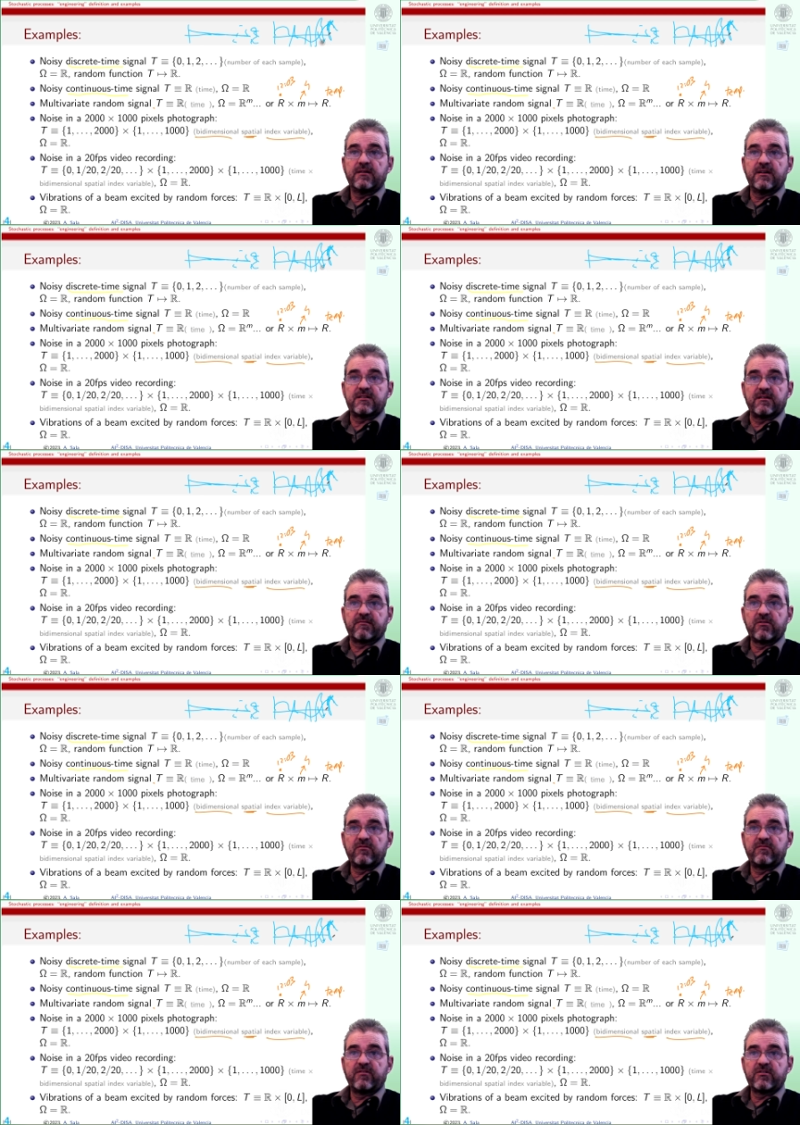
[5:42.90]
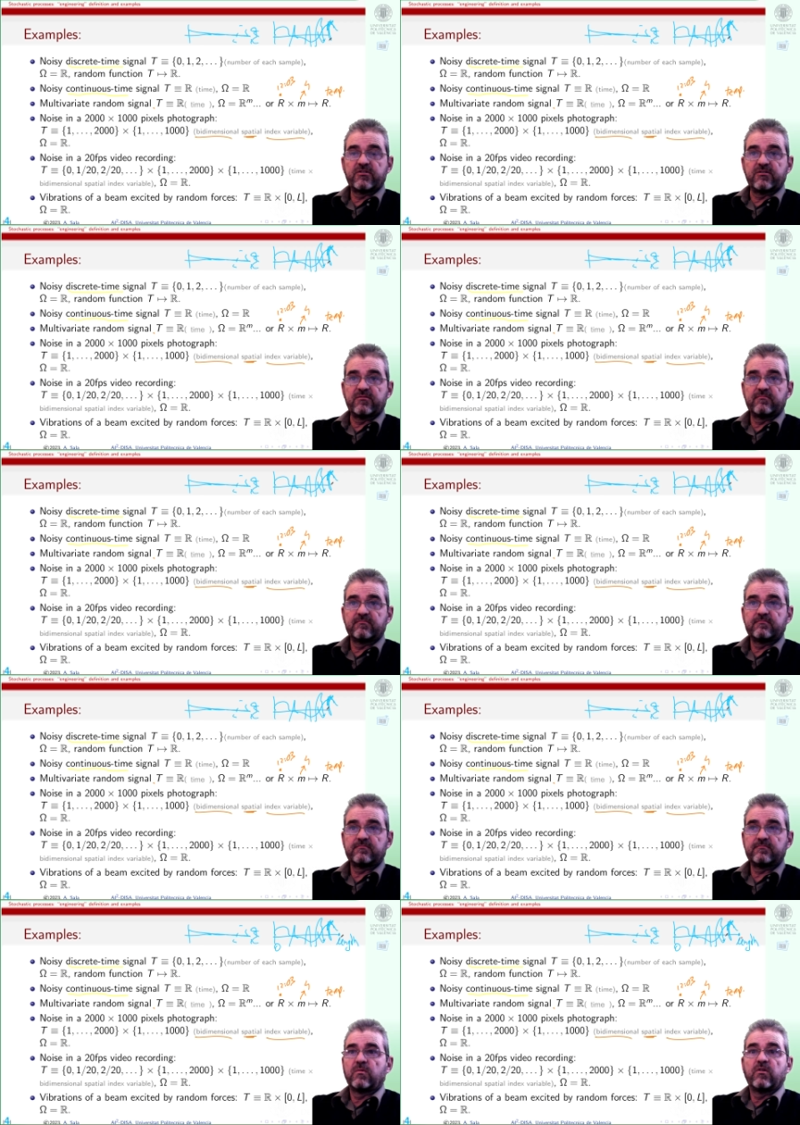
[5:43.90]
is a random function
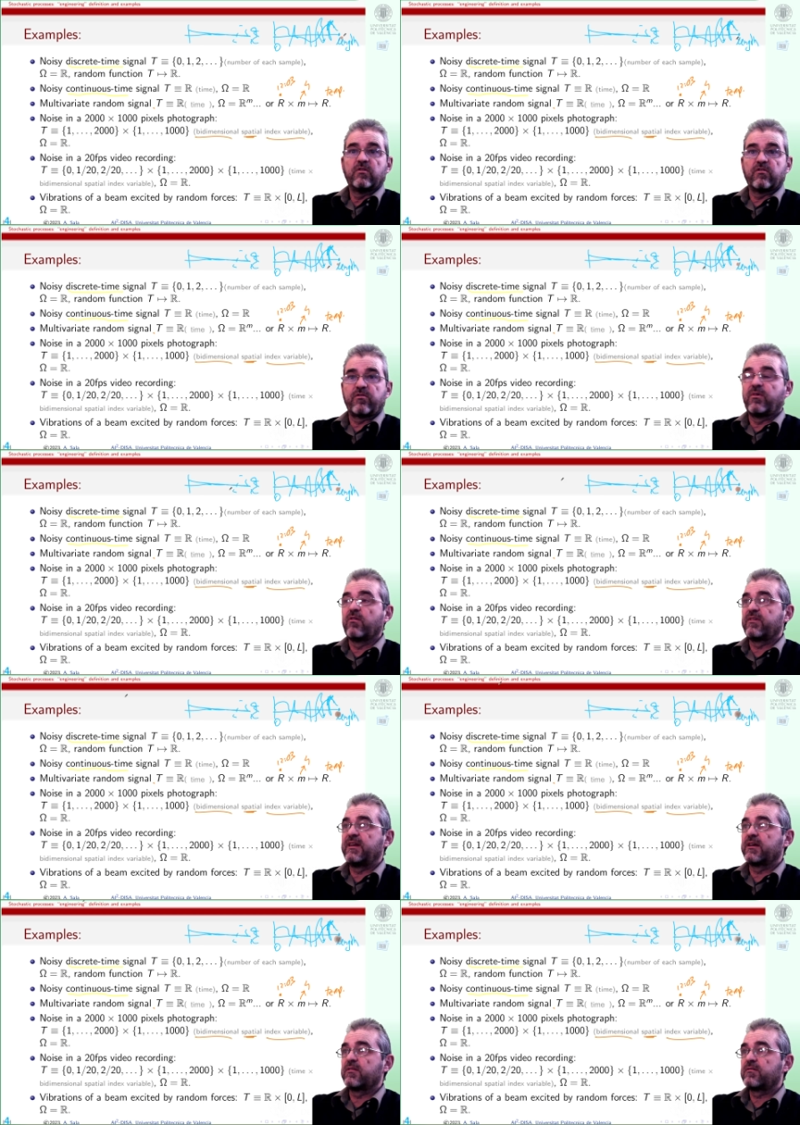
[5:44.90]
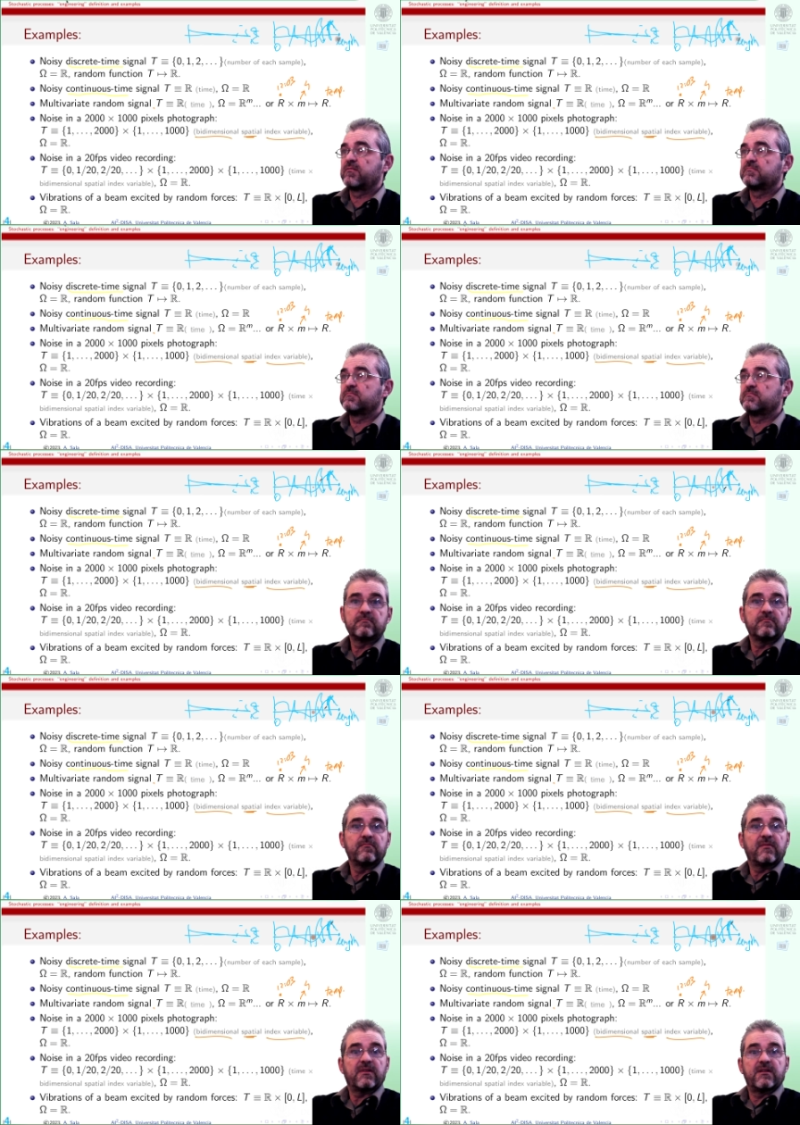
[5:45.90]
of both length
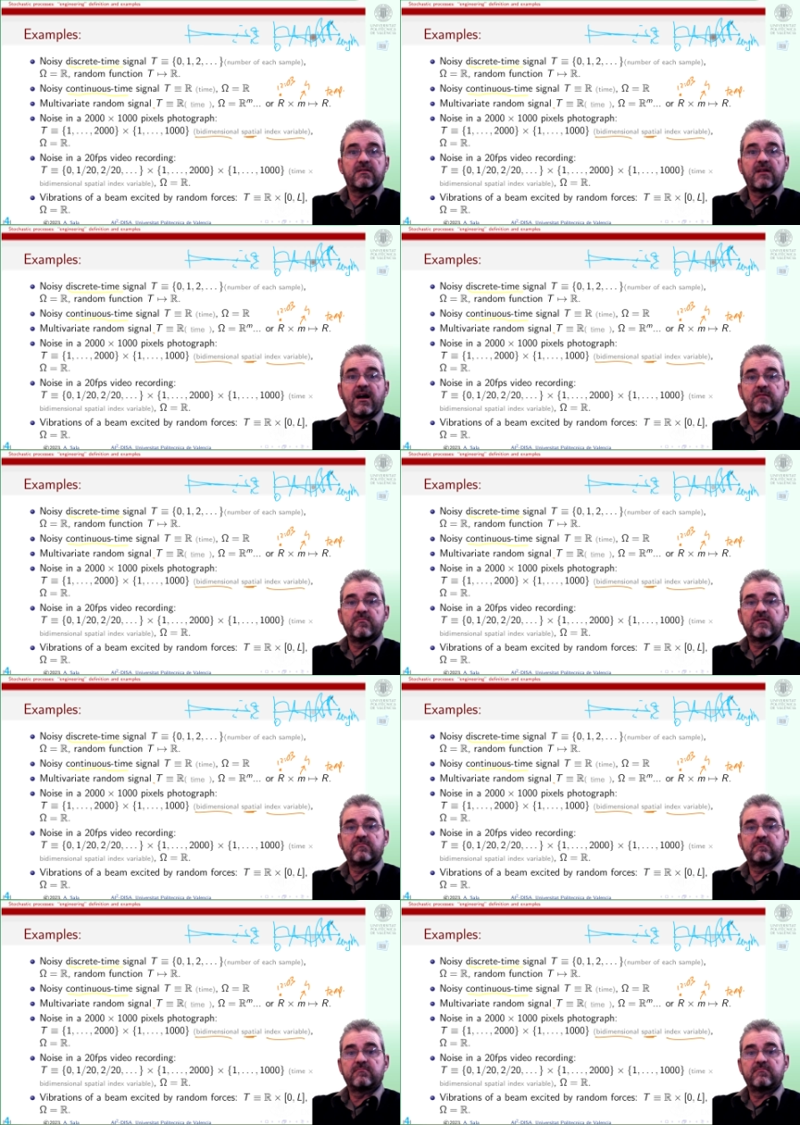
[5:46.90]
and time.